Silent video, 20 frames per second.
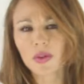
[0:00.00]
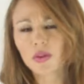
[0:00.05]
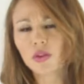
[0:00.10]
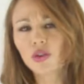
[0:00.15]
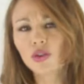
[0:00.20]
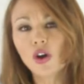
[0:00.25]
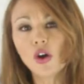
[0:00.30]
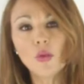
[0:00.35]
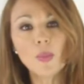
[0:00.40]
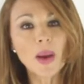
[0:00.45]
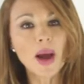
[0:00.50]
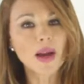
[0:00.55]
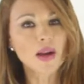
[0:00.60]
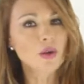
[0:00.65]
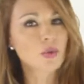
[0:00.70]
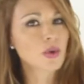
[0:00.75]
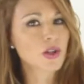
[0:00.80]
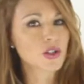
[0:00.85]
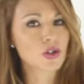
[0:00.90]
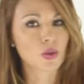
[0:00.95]
No
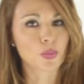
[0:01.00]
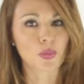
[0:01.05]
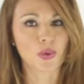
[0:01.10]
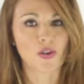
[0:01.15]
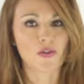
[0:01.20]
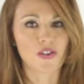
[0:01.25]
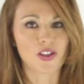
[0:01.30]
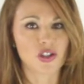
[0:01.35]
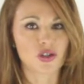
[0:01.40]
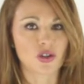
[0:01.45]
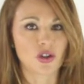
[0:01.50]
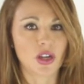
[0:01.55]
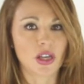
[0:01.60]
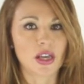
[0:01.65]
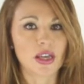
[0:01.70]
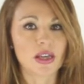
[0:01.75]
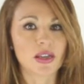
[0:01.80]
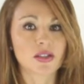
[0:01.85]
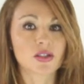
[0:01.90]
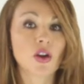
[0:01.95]
matter what your profession
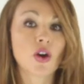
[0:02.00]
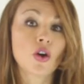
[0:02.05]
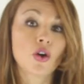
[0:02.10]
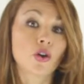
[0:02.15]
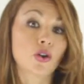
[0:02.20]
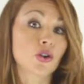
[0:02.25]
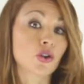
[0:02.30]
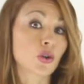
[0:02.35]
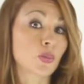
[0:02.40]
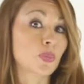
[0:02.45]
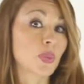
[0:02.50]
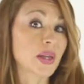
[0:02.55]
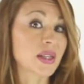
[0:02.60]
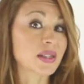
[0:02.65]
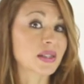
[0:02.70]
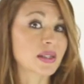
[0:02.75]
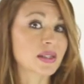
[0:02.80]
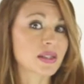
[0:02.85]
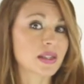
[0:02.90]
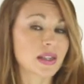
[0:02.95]
is, or your
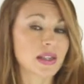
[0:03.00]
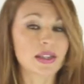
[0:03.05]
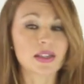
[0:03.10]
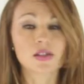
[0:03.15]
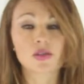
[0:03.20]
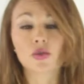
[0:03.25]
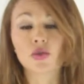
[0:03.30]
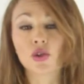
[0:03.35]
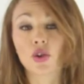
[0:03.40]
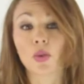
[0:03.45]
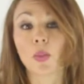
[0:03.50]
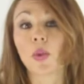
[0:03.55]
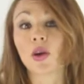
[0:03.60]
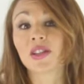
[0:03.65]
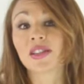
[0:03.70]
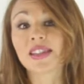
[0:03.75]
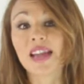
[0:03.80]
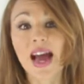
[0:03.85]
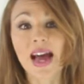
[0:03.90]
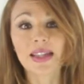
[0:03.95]
business is, or your
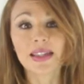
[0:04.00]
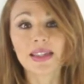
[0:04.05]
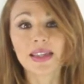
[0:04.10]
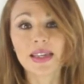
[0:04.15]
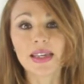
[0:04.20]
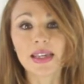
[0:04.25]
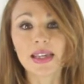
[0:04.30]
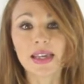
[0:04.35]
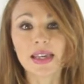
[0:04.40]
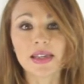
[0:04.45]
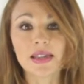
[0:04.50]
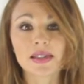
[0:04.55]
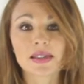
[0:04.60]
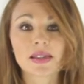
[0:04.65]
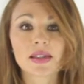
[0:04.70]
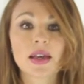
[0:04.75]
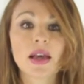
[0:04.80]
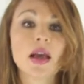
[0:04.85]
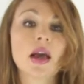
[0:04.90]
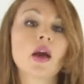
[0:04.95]
modality
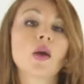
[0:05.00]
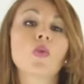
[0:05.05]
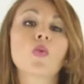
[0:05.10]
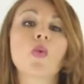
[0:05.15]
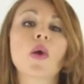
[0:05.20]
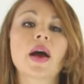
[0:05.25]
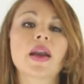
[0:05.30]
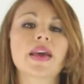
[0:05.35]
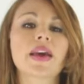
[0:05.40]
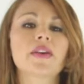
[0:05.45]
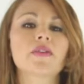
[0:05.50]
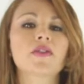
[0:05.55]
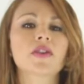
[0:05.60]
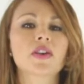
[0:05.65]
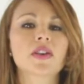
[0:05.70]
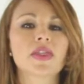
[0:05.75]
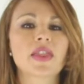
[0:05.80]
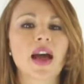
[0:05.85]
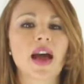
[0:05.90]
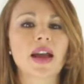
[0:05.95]
is,
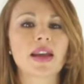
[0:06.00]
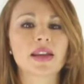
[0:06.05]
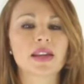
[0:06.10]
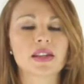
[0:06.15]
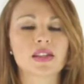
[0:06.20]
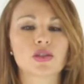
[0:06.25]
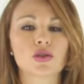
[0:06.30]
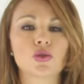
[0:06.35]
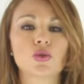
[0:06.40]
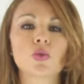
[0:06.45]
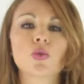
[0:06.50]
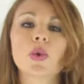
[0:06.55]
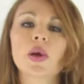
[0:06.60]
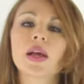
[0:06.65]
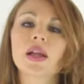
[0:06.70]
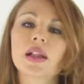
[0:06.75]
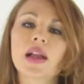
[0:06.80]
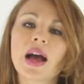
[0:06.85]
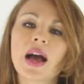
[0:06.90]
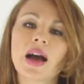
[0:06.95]
whatever that is, you
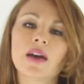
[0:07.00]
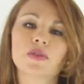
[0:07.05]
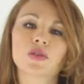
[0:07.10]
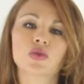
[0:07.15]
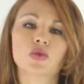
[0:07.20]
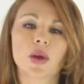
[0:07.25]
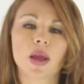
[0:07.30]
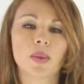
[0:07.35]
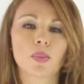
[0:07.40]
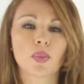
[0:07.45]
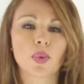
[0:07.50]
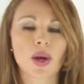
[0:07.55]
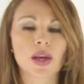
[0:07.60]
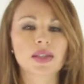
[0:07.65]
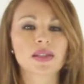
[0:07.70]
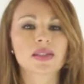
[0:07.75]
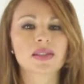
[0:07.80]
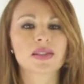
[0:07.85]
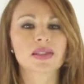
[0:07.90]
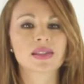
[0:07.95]
will have to
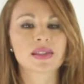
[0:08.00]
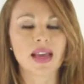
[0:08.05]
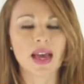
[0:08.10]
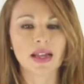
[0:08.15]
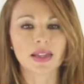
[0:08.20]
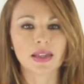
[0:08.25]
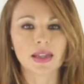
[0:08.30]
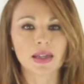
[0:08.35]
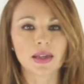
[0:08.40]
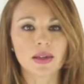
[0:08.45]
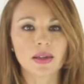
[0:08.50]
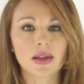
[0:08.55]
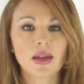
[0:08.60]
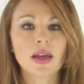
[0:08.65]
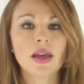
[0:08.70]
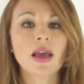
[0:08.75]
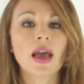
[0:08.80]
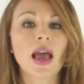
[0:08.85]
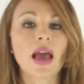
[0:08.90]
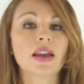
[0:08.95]
embrace selling.
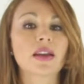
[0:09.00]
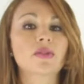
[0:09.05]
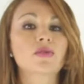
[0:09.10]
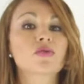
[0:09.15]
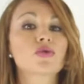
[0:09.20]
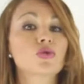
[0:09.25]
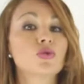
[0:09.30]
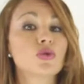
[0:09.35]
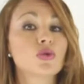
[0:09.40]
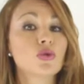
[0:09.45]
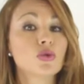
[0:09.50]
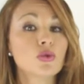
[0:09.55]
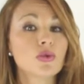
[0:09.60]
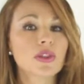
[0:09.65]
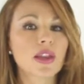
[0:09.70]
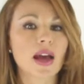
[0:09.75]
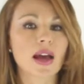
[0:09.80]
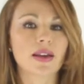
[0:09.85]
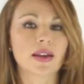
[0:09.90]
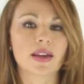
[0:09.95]
And to do
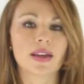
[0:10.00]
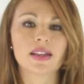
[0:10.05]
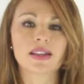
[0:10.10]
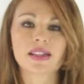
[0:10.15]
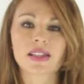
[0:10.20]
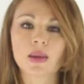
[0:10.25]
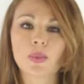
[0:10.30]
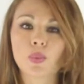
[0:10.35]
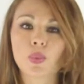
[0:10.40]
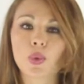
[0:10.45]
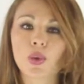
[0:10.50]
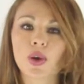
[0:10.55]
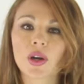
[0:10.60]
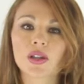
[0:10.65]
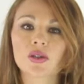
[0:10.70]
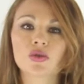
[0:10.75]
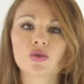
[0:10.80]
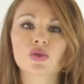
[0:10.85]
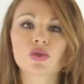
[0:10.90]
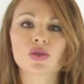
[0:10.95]
that, it's
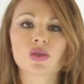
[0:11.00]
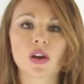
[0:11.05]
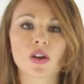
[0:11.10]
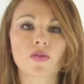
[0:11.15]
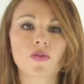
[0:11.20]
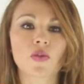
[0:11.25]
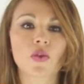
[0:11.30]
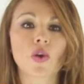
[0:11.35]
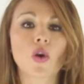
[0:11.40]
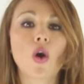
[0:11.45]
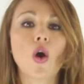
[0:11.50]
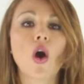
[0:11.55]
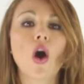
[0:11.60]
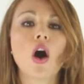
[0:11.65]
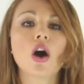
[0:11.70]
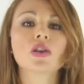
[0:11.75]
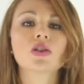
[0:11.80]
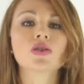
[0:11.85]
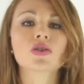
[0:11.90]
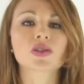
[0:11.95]
important to start for
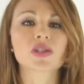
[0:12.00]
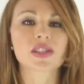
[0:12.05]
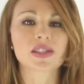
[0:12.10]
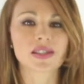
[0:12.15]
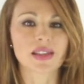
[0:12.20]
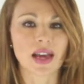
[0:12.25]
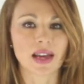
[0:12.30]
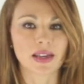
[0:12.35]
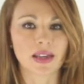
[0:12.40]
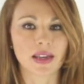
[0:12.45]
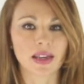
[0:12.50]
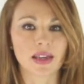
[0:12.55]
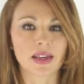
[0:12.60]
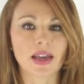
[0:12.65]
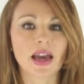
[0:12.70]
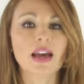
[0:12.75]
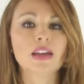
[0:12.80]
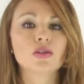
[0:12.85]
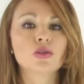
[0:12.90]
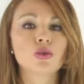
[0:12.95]
understanding
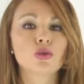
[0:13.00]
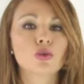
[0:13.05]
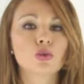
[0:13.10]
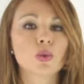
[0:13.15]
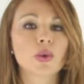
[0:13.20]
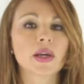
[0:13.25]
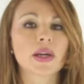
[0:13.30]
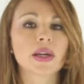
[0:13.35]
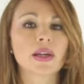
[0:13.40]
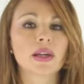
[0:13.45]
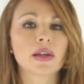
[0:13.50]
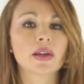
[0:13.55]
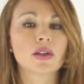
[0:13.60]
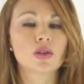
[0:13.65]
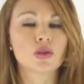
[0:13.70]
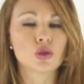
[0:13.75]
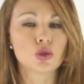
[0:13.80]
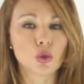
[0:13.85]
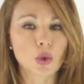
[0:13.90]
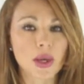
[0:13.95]
it and
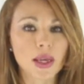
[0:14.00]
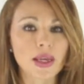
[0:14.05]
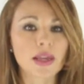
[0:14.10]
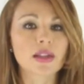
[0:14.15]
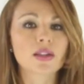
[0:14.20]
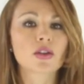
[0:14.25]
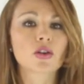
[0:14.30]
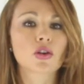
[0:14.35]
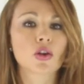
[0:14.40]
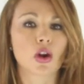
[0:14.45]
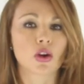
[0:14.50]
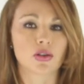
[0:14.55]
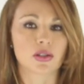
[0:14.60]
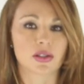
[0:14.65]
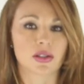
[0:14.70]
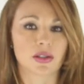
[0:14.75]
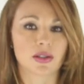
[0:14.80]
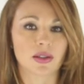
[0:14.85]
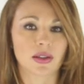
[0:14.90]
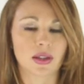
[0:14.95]
doing it
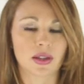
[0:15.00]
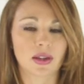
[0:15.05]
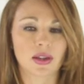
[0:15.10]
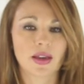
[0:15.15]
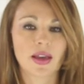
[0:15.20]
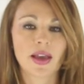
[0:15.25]
constantly.